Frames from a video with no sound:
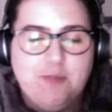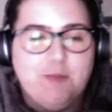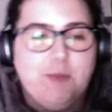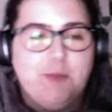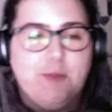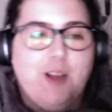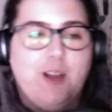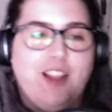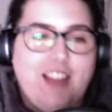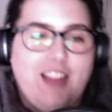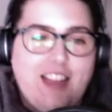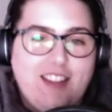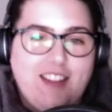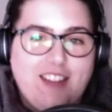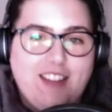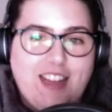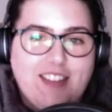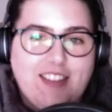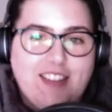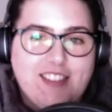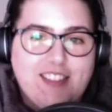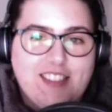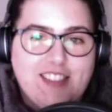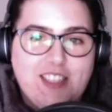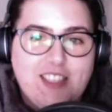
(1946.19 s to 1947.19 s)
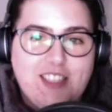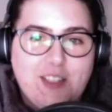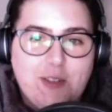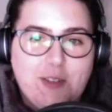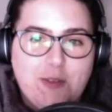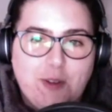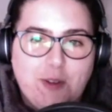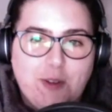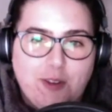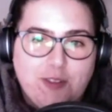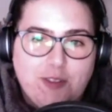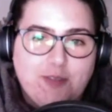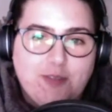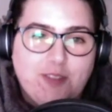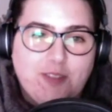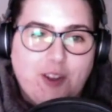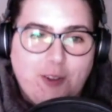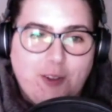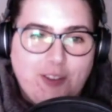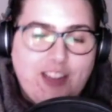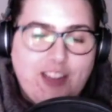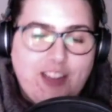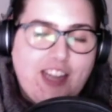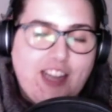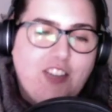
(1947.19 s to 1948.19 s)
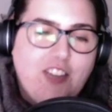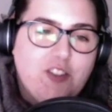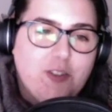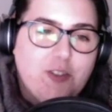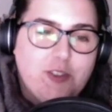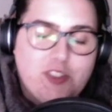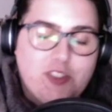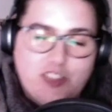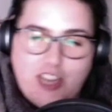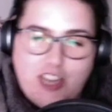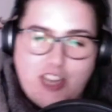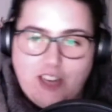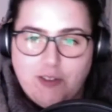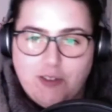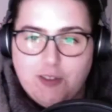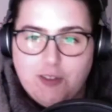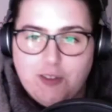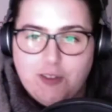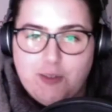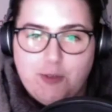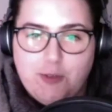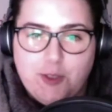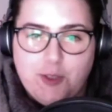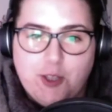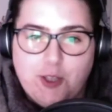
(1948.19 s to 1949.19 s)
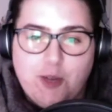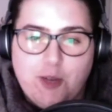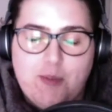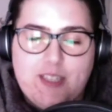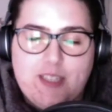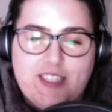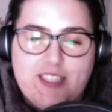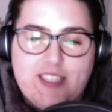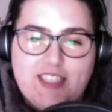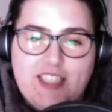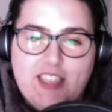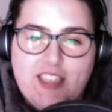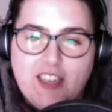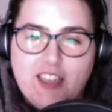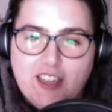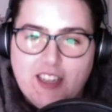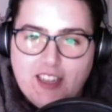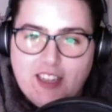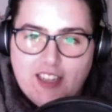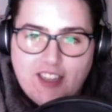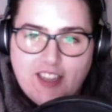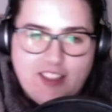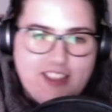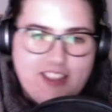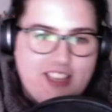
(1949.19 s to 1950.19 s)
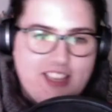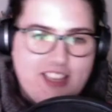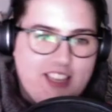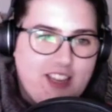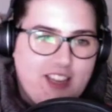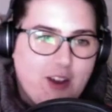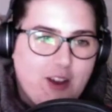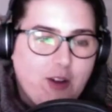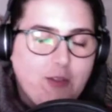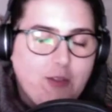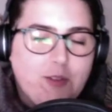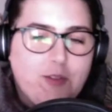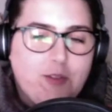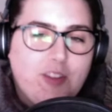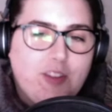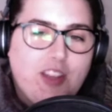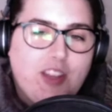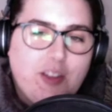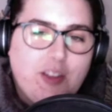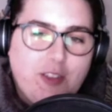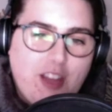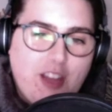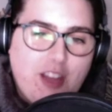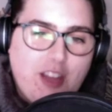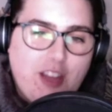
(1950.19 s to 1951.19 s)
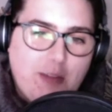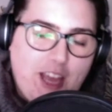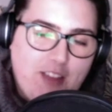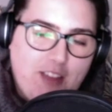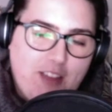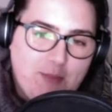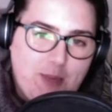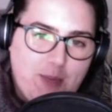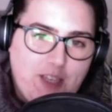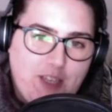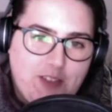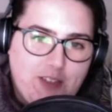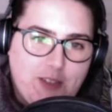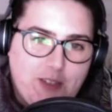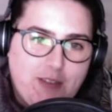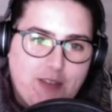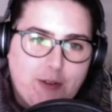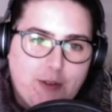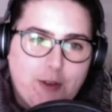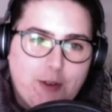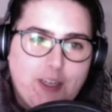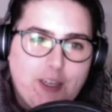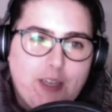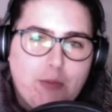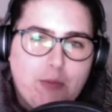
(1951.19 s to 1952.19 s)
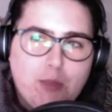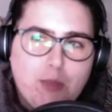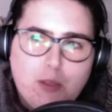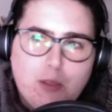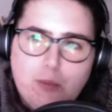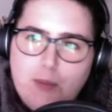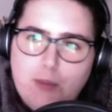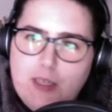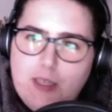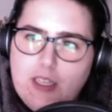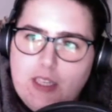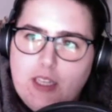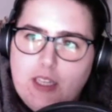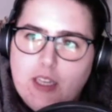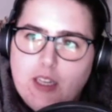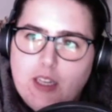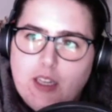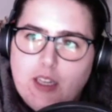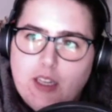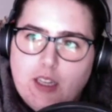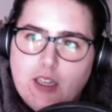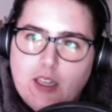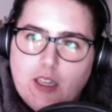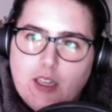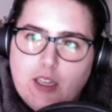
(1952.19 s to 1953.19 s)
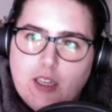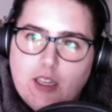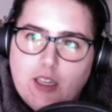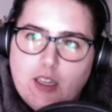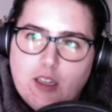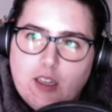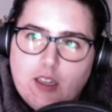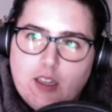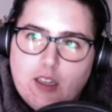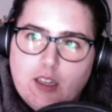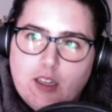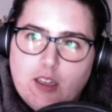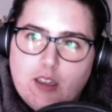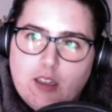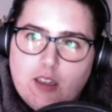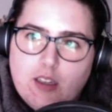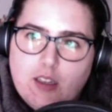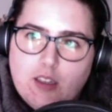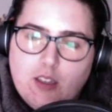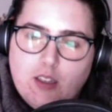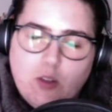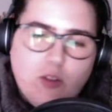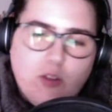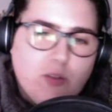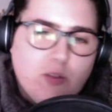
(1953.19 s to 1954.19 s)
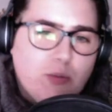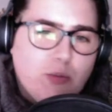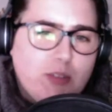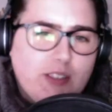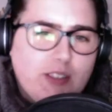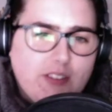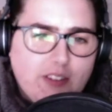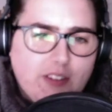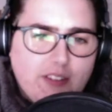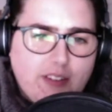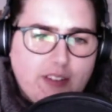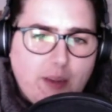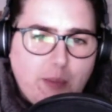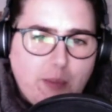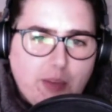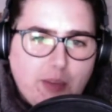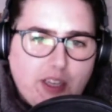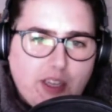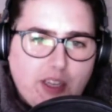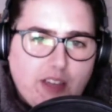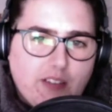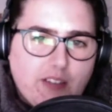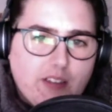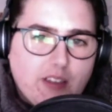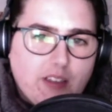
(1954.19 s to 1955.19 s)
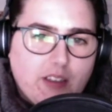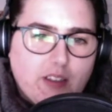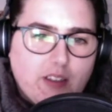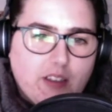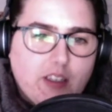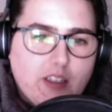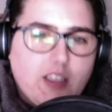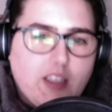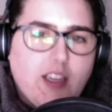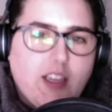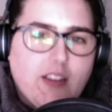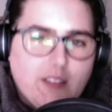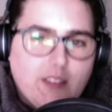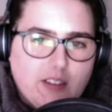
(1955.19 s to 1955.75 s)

Well, I'll see you on Angel's channel if you come and see the other video that we have made together. It will be, no, it's released the same day, isn't it? Yes.